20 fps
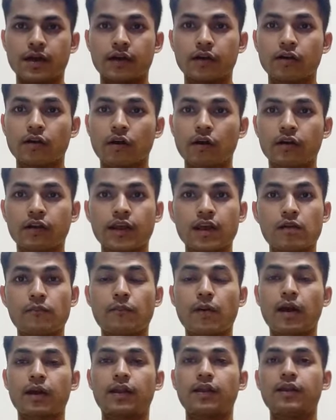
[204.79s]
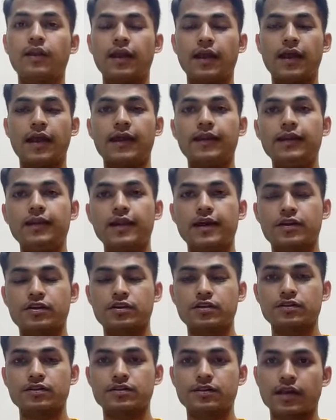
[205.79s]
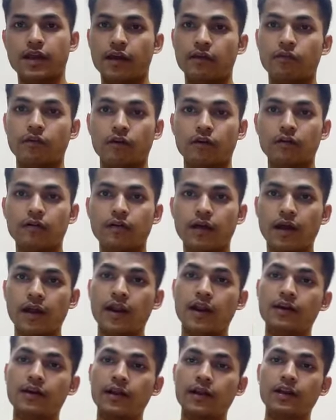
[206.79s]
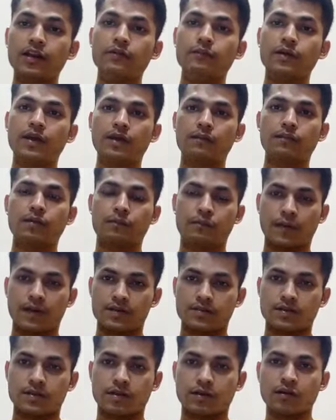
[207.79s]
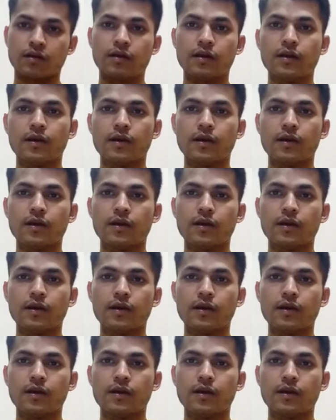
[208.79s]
I did not take part in any elections ever, and I directly became the president.